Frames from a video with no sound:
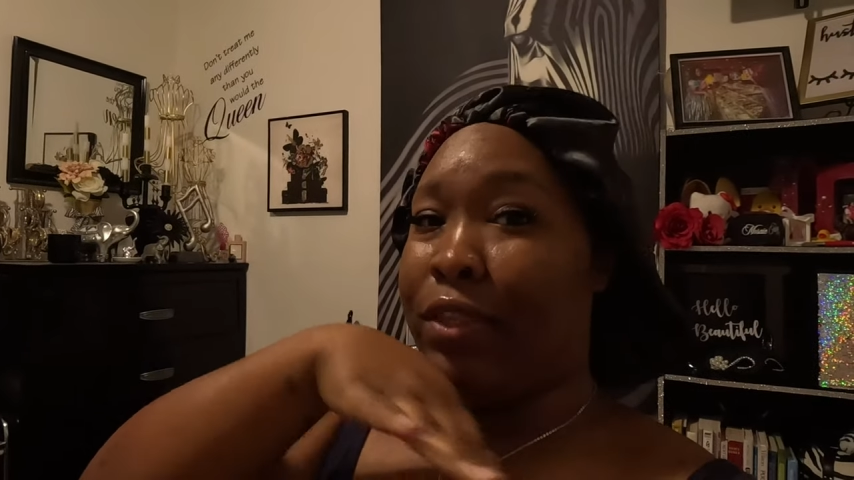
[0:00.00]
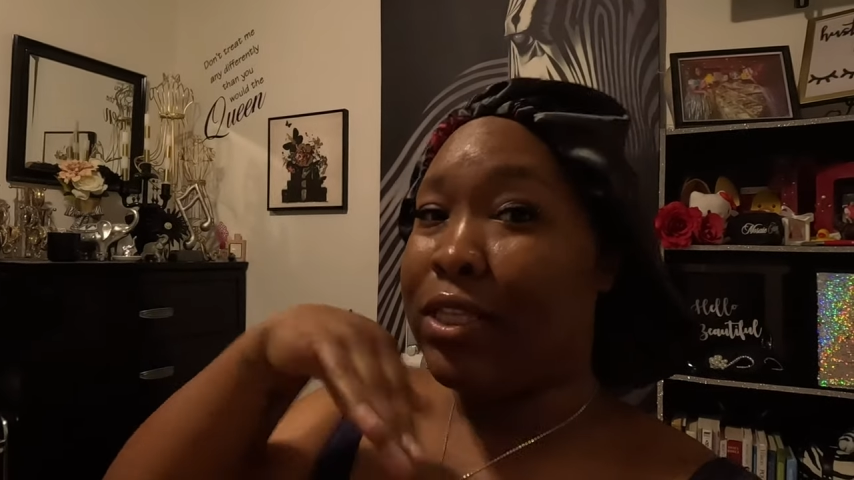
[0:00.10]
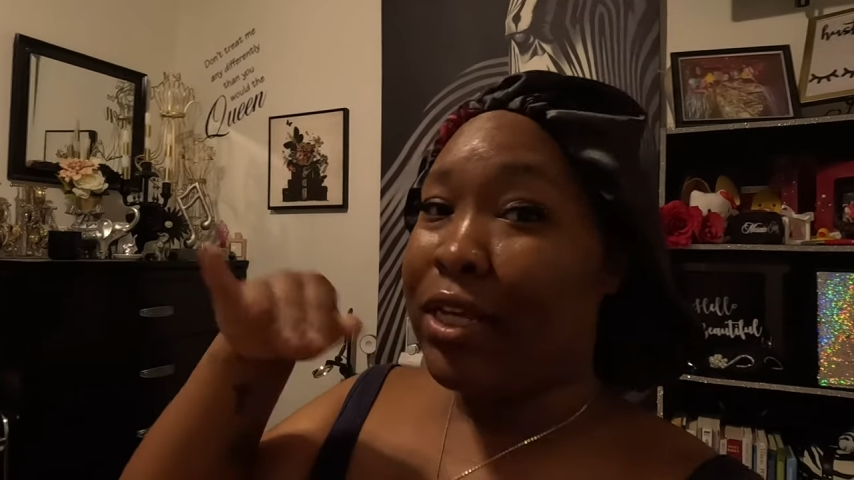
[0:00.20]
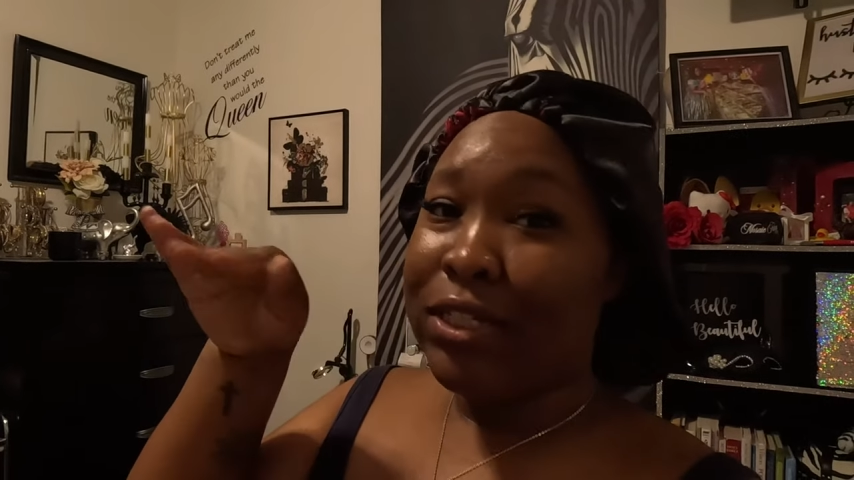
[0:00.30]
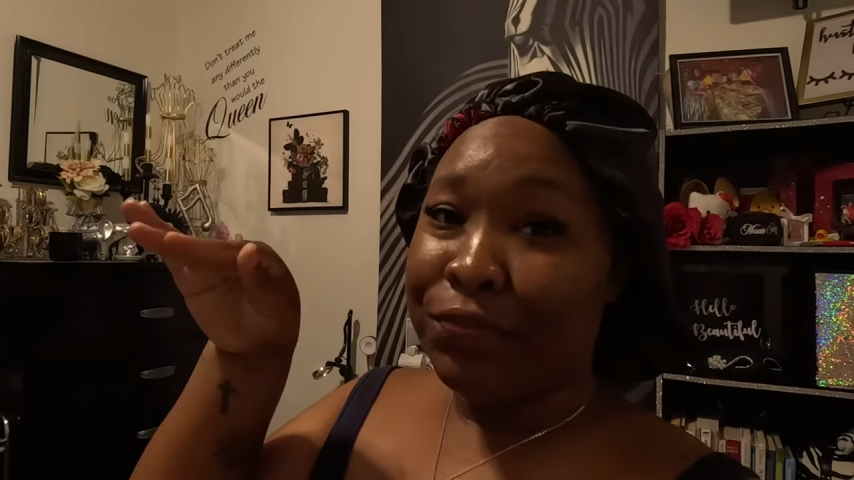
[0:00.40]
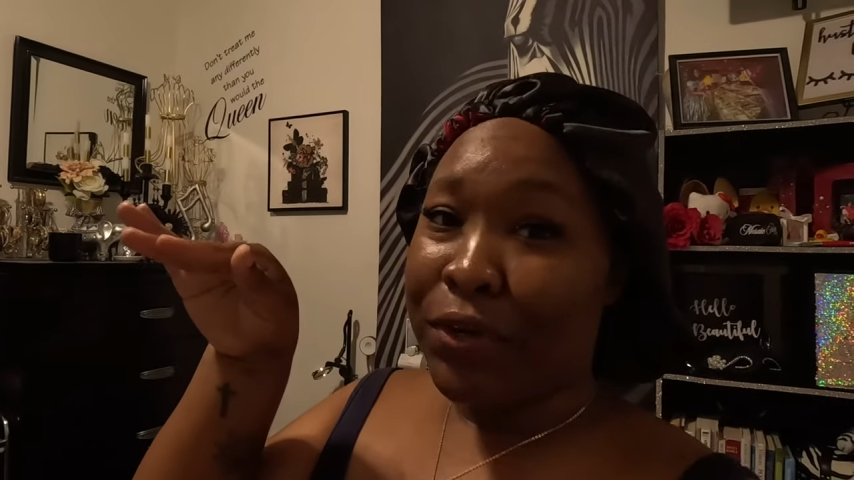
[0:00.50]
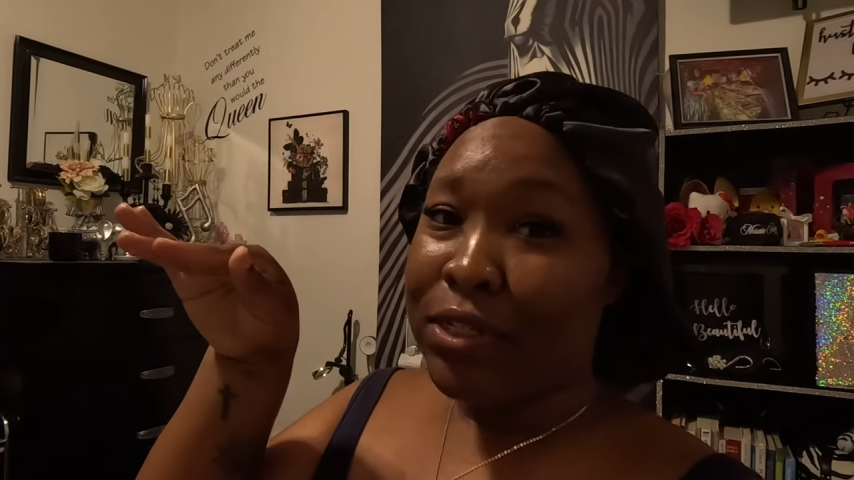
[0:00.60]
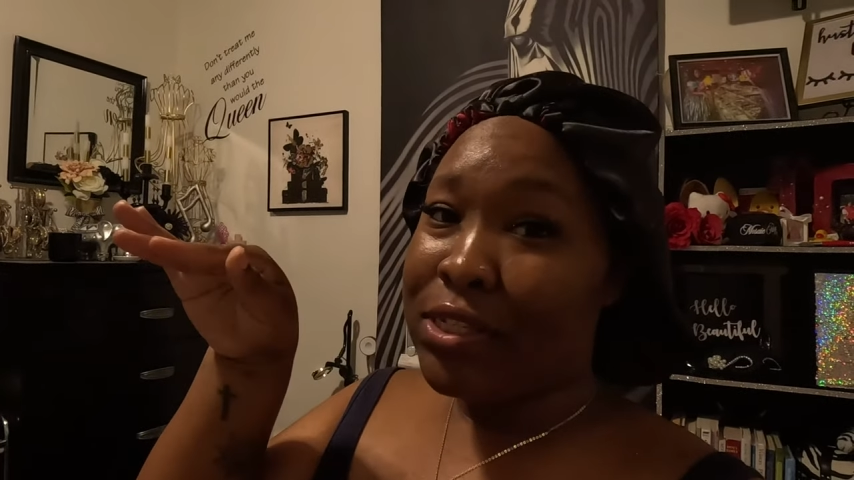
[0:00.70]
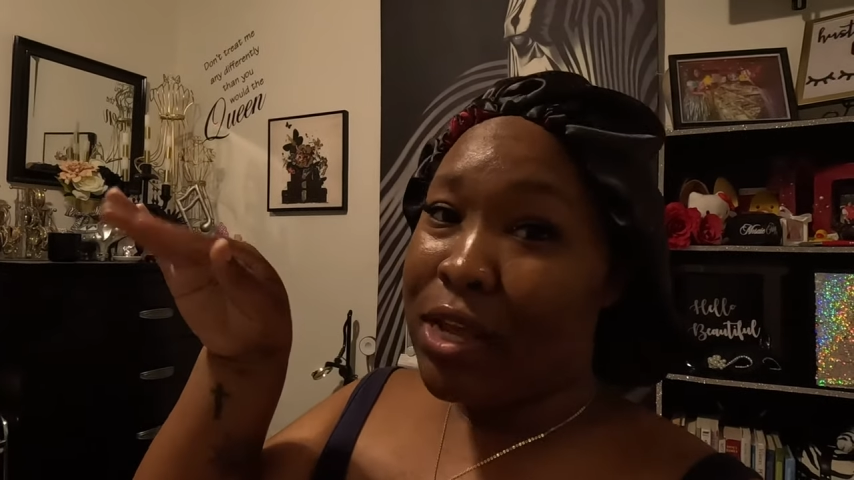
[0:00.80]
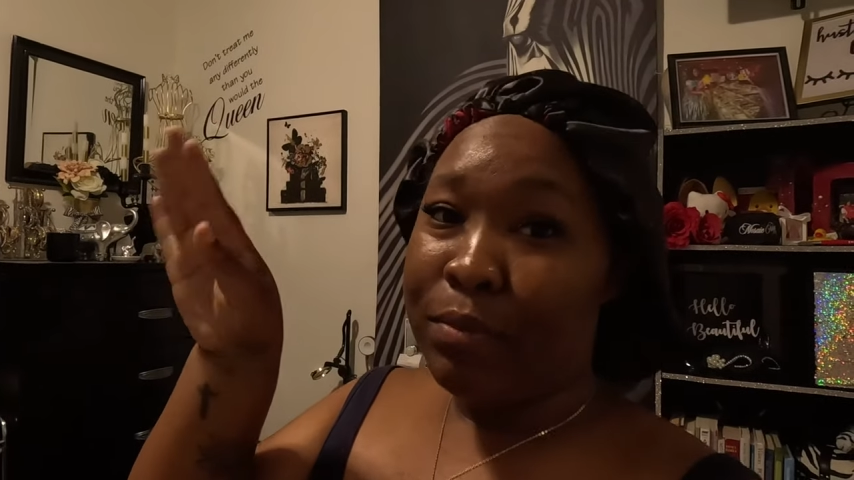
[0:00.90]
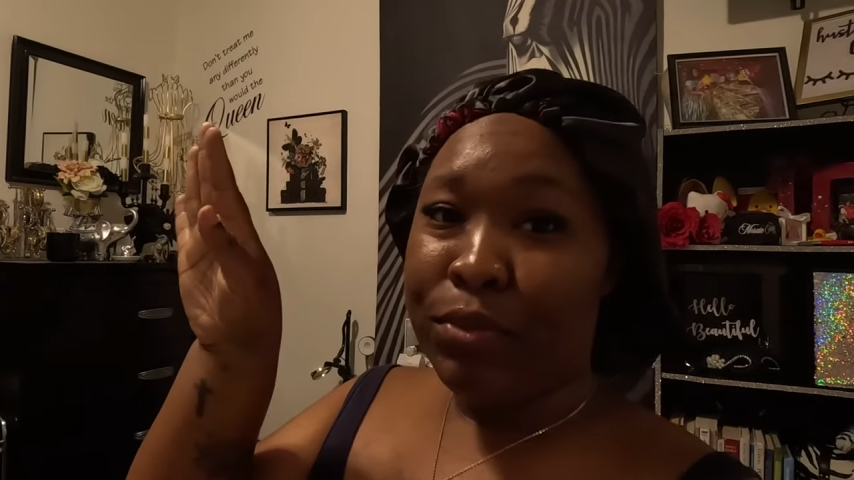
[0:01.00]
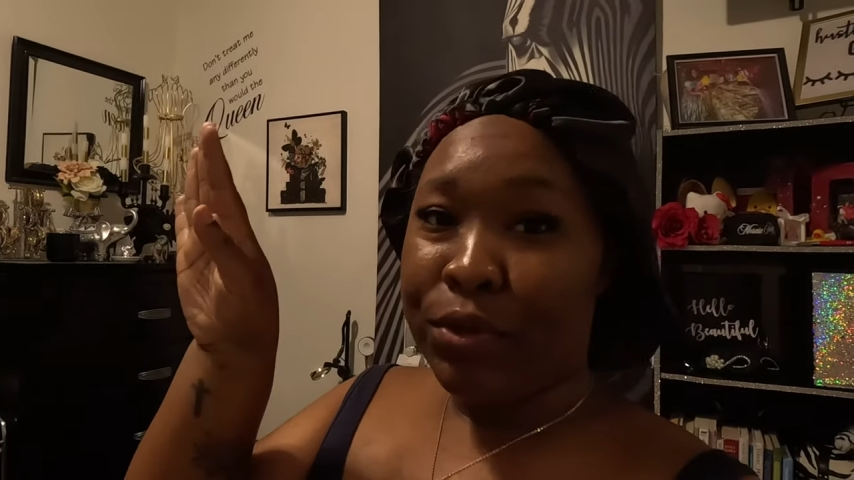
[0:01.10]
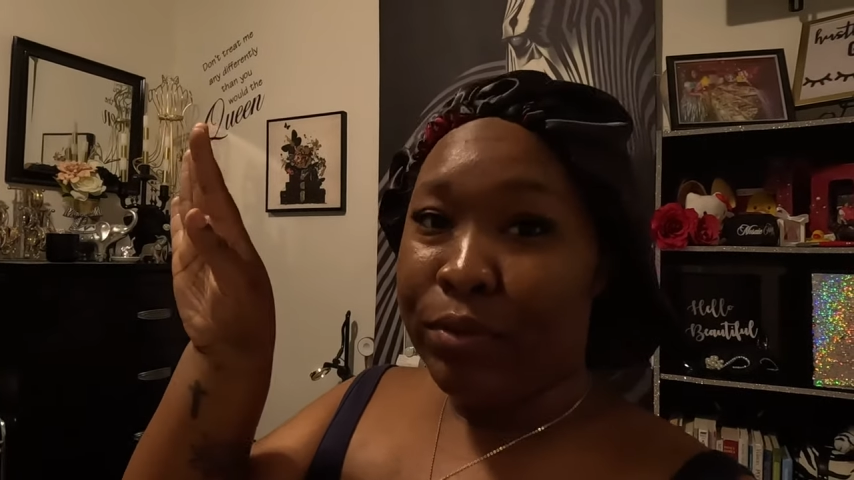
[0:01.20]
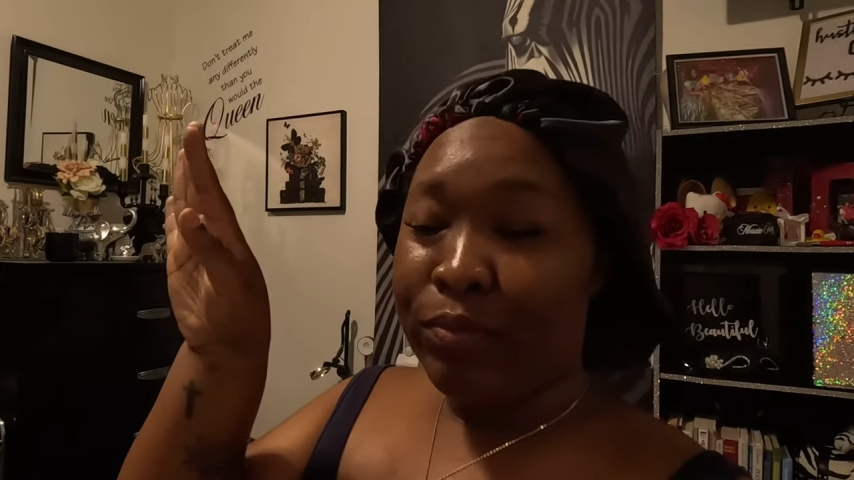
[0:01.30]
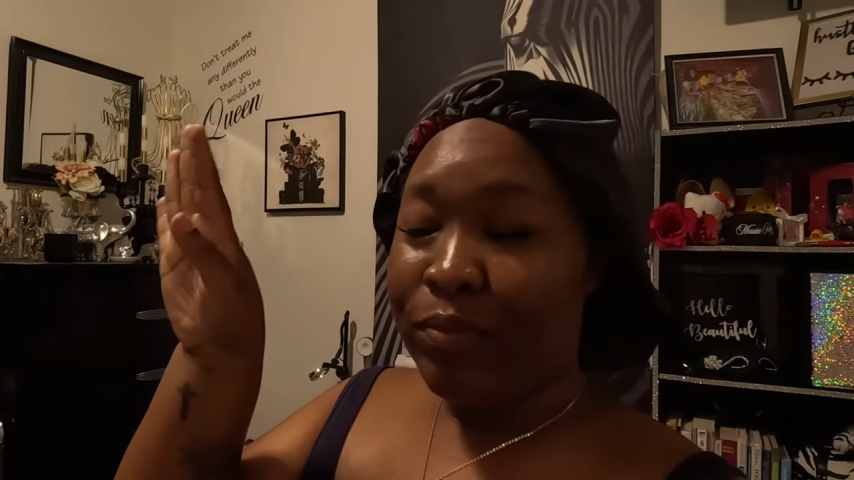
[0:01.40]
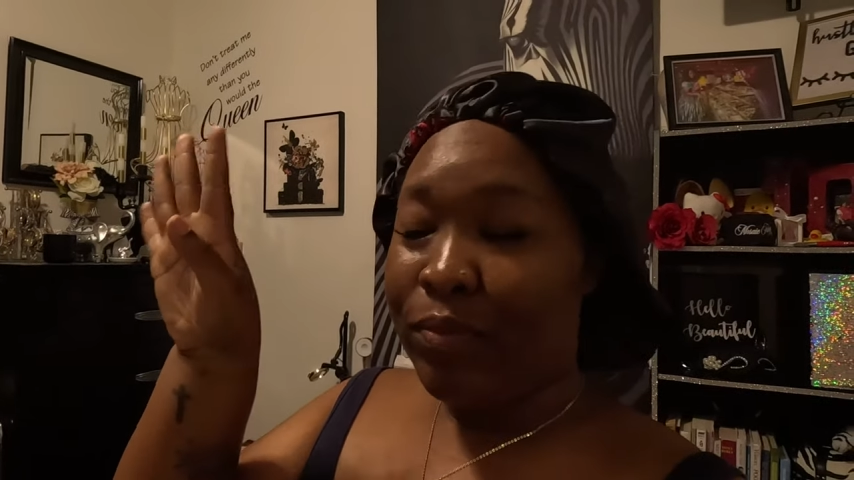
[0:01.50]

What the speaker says: If this ain't your first time through,